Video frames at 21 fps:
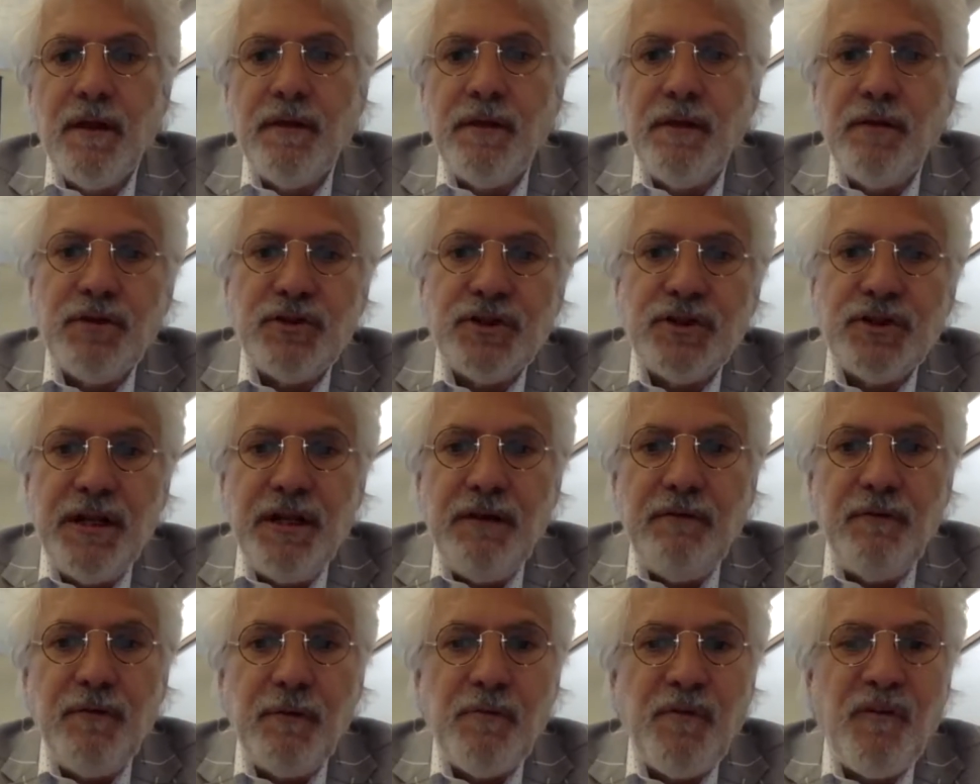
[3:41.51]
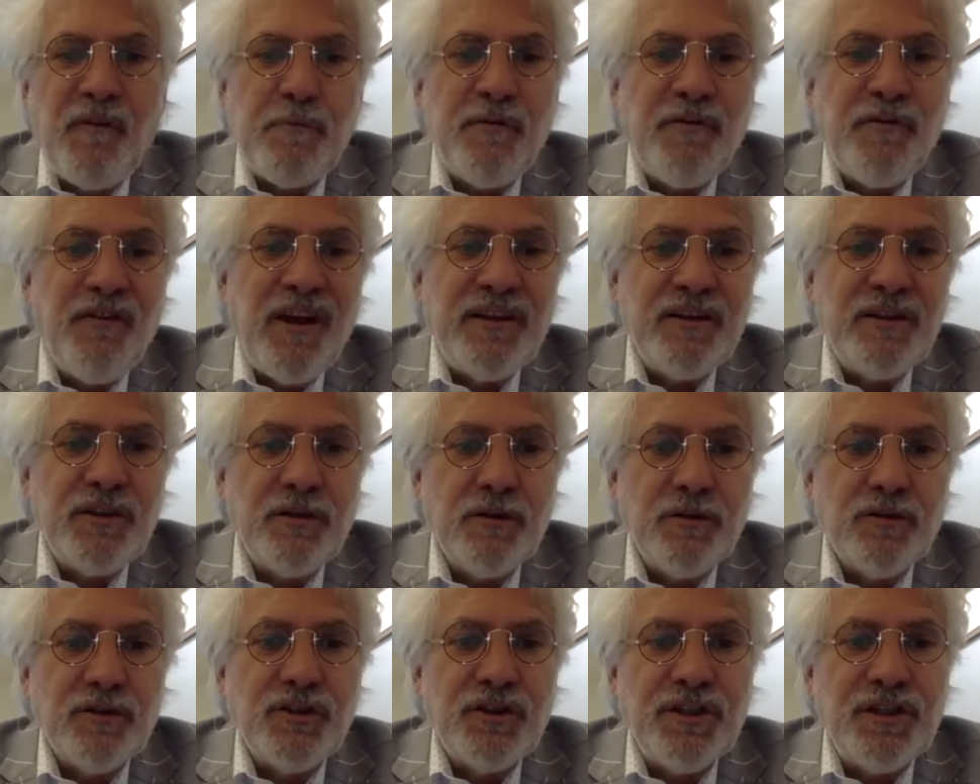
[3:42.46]
There is a need for
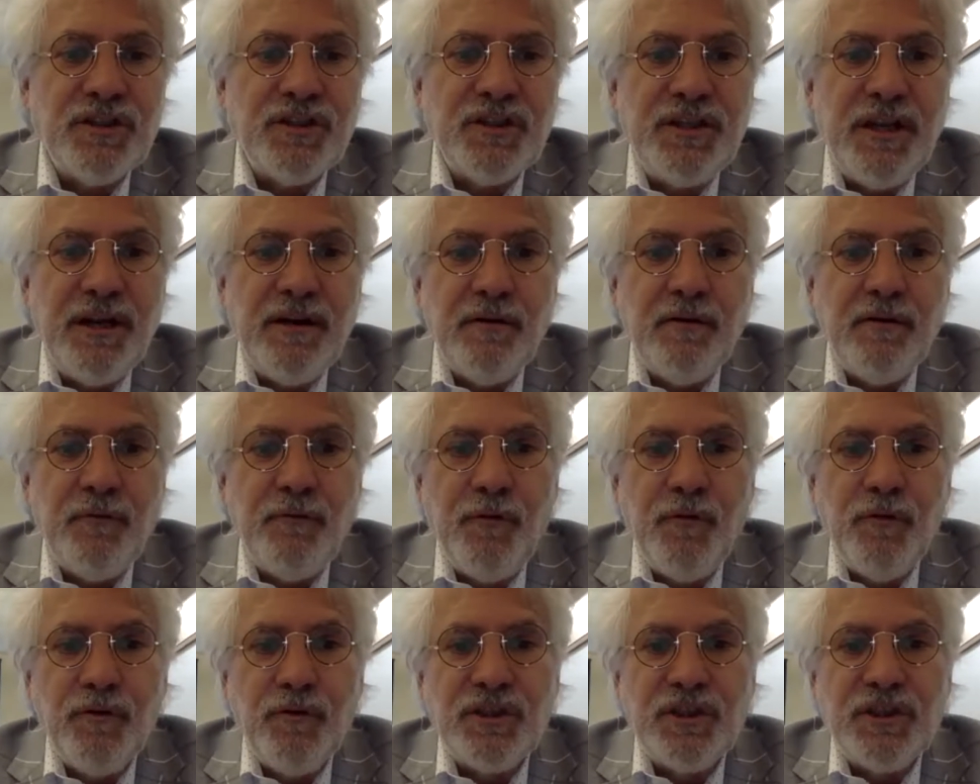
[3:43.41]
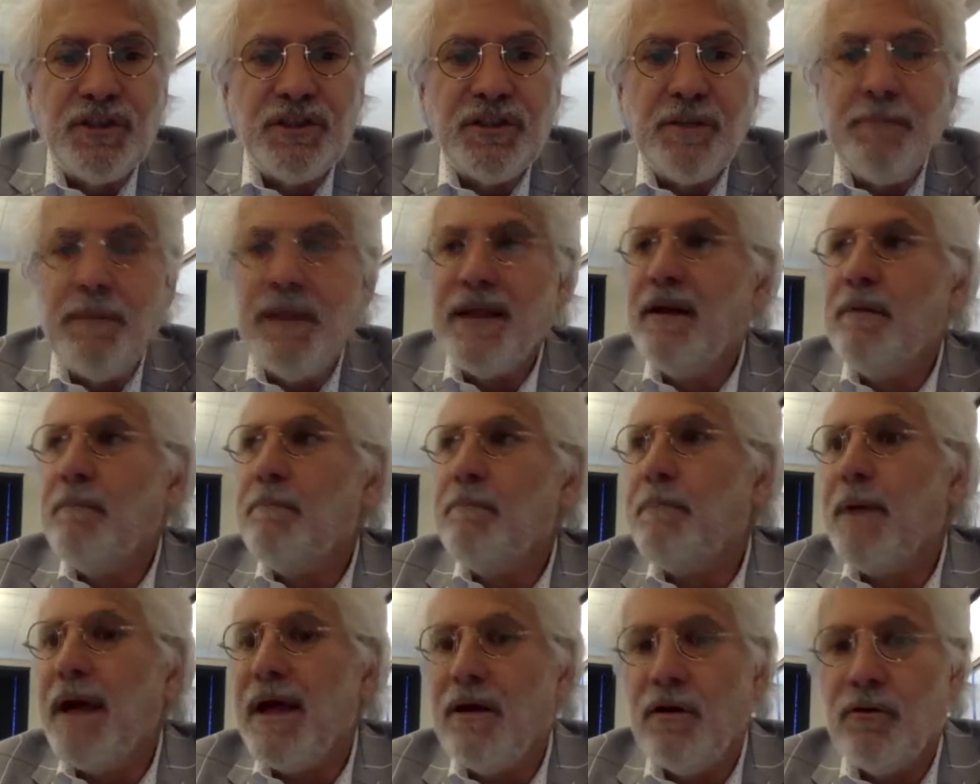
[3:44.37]
professionals to steer the food system in a
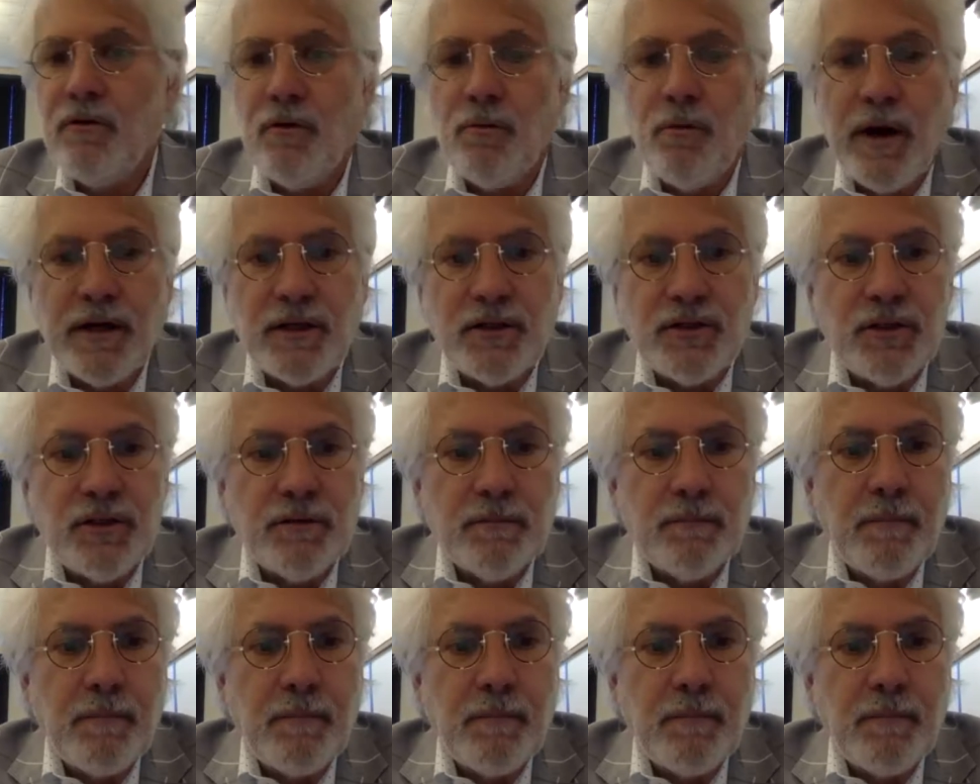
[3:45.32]
better direction.